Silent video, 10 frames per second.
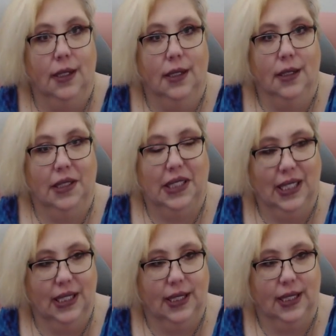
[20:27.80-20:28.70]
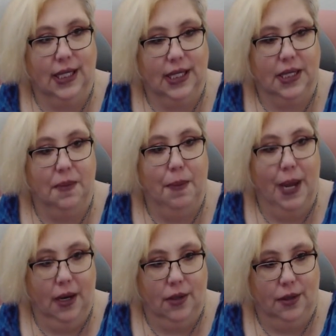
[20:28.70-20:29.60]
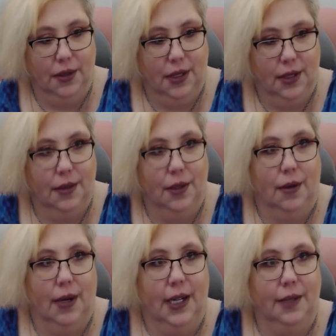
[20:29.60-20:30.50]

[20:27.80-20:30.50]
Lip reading: You see the Six of Pentacles, all right?